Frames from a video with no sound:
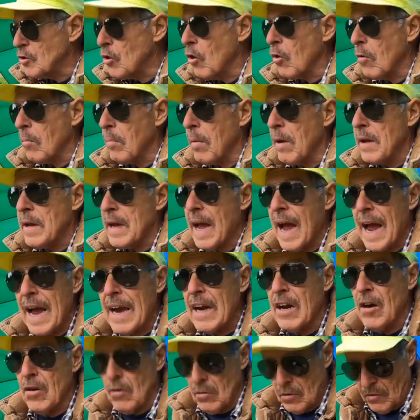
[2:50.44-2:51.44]
as hook bait
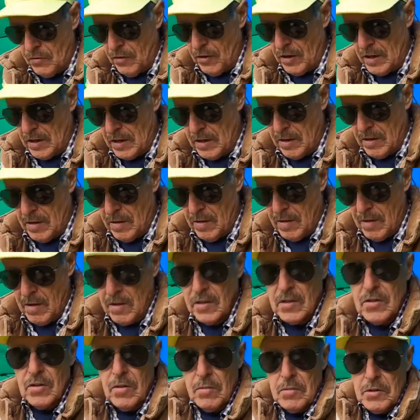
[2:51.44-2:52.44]
and loose feed.
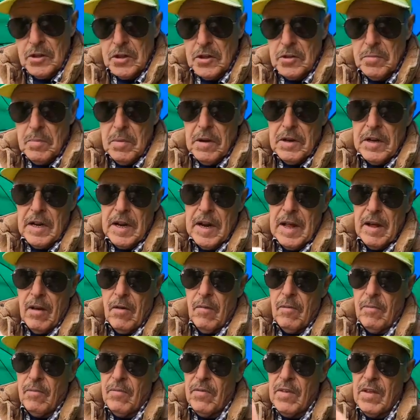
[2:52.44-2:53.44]
So I'm just splitting
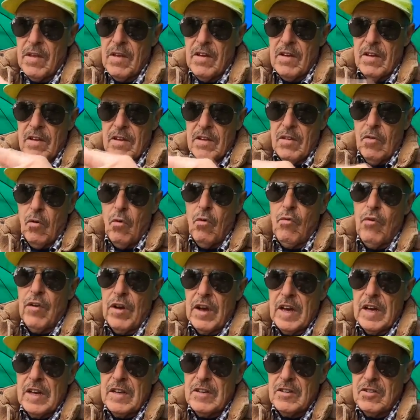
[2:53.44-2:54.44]
out, all for
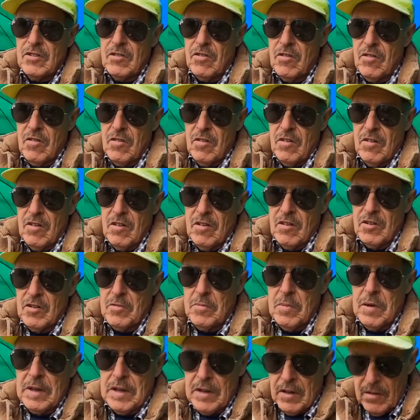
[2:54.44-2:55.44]
kids.
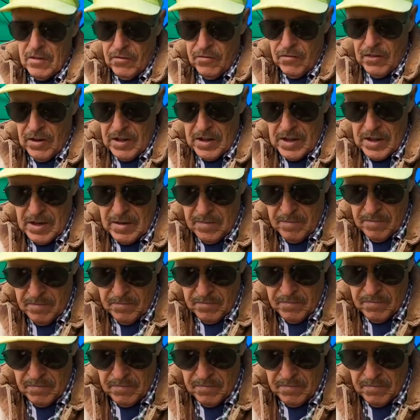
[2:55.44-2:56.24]
Split out the flake,